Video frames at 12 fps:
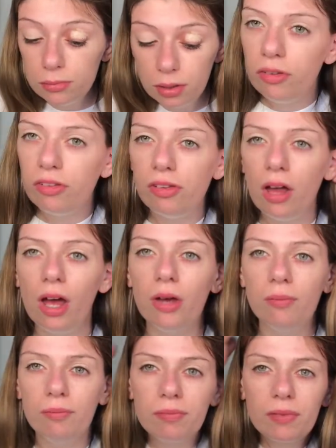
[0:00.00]
So
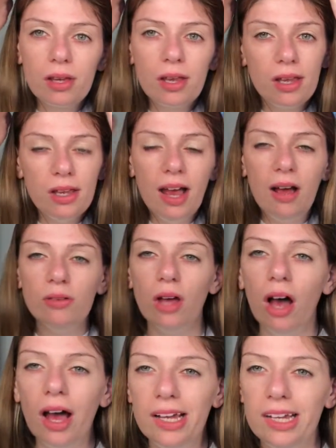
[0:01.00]
now the
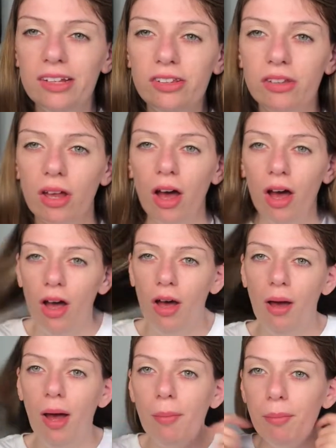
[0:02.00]
eyelids
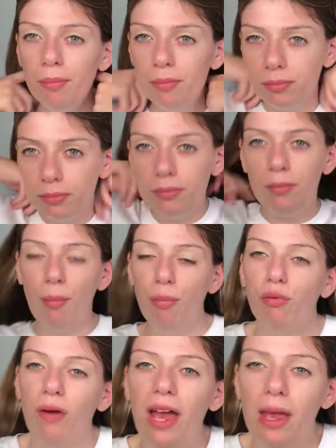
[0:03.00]
are
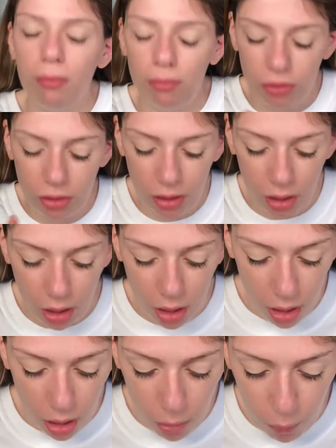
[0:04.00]
prepped,
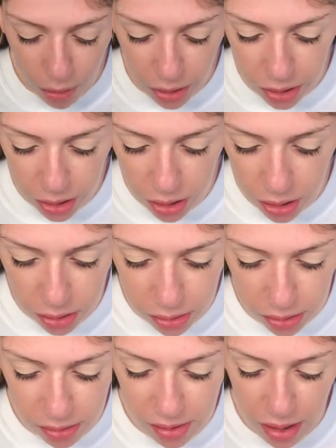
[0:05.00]
we're going to
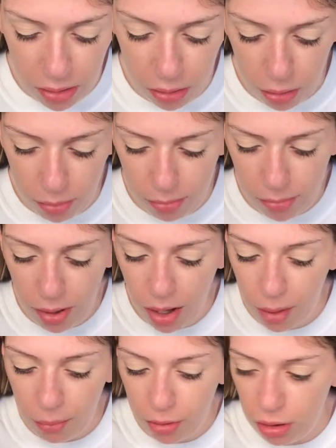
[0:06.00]
set them. I'm
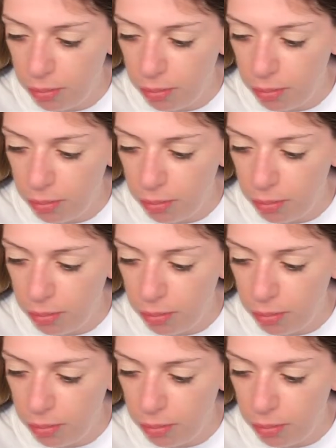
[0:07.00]
going to be